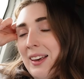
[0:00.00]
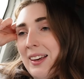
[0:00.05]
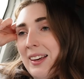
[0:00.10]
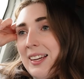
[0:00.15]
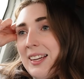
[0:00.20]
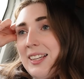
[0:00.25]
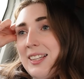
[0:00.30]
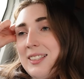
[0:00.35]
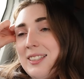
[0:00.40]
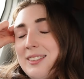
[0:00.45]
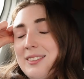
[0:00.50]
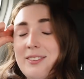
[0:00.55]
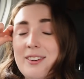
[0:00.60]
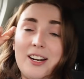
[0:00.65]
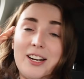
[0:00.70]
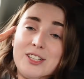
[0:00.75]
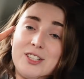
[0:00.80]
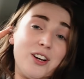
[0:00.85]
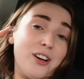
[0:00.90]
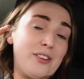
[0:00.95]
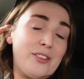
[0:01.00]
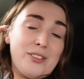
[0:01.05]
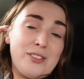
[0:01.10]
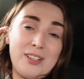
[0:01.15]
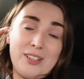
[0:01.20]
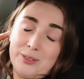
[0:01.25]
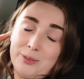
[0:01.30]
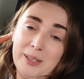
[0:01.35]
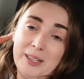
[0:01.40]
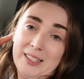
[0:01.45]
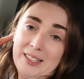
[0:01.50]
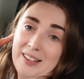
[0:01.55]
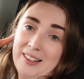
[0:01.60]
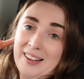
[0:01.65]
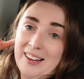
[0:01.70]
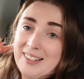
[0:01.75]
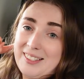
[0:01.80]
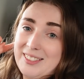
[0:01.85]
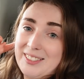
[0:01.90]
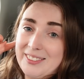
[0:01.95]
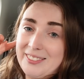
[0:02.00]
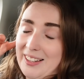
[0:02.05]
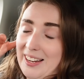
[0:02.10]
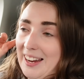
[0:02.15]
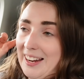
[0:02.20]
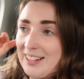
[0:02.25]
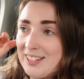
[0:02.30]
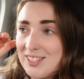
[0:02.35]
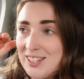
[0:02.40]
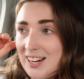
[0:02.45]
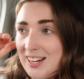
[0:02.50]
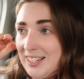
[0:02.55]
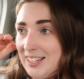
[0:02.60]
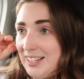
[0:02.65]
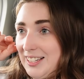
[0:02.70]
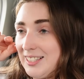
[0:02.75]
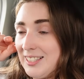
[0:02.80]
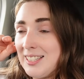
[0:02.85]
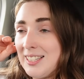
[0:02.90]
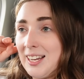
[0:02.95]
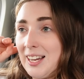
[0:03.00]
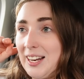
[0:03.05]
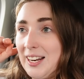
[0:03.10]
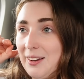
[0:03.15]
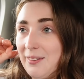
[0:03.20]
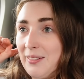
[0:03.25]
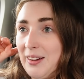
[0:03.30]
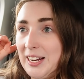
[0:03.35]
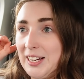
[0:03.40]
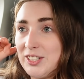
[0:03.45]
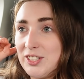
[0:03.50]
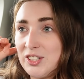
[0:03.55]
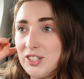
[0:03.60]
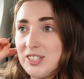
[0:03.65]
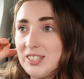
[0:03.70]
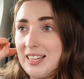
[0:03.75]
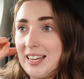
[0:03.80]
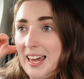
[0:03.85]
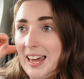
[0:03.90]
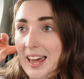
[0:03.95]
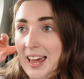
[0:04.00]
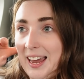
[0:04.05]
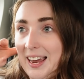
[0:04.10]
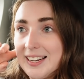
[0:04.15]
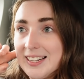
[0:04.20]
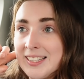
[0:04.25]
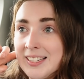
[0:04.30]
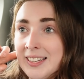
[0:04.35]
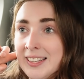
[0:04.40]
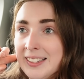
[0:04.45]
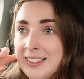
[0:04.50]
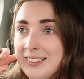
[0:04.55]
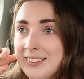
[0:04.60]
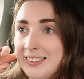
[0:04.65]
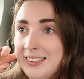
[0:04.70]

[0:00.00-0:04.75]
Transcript: he's very chuffed as well at the idea of getting a Chinese, and I might just get